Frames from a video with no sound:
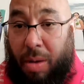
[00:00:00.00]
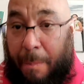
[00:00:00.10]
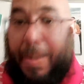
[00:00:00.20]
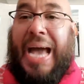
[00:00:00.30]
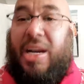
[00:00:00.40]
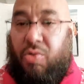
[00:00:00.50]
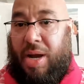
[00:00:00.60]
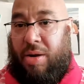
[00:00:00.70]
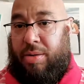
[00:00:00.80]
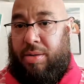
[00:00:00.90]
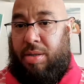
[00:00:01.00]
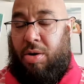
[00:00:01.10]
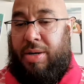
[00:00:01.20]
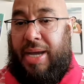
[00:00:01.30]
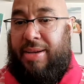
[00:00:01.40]
background.
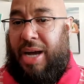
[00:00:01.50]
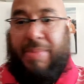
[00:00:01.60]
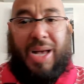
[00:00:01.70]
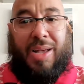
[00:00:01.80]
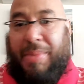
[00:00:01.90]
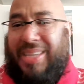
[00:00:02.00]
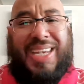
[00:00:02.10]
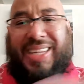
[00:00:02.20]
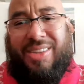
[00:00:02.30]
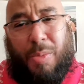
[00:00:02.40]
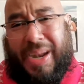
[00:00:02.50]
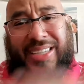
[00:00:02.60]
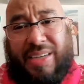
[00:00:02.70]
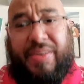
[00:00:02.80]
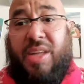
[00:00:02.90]
Okay, now I'm not saying nobody
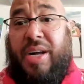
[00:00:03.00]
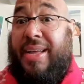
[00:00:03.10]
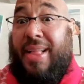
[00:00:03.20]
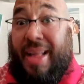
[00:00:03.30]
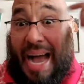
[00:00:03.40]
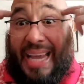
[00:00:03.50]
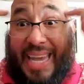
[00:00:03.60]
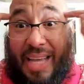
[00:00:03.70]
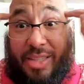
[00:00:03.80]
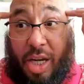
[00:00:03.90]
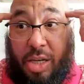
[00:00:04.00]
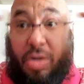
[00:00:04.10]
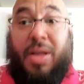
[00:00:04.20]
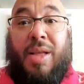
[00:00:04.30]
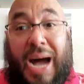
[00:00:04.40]
has ever done it. I can't tell
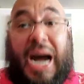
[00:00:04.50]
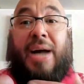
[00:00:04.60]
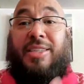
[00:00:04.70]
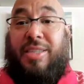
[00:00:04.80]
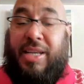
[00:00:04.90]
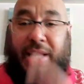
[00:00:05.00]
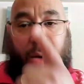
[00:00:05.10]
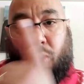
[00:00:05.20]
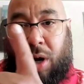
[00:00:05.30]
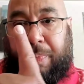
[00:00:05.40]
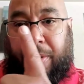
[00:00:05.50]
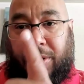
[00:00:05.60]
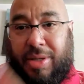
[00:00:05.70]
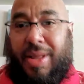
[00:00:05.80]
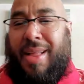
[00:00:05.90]
you honestly that one
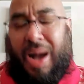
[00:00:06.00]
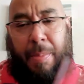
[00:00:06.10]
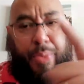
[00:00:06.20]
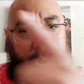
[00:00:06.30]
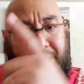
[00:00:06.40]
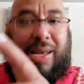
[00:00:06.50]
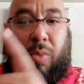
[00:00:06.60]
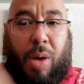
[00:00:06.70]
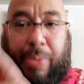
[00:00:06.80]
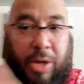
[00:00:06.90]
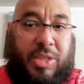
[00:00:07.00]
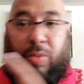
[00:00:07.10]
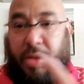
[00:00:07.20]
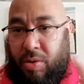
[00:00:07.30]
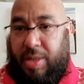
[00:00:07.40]
person. I'm praying that one
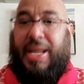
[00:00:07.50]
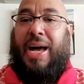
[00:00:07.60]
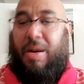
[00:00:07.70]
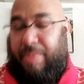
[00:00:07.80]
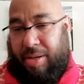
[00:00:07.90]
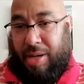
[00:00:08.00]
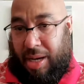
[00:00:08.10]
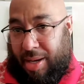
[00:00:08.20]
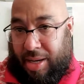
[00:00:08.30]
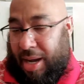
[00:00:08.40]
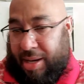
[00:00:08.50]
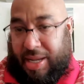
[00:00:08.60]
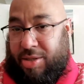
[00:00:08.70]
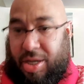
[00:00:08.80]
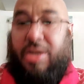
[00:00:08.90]
person will do it now, but I
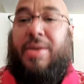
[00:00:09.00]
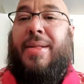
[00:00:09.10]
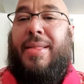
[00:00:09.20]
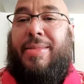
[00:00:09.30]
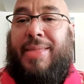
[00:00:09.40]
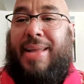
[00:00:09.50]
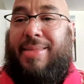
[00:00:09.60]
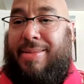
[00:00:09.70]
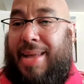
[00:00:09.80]
can't tell you that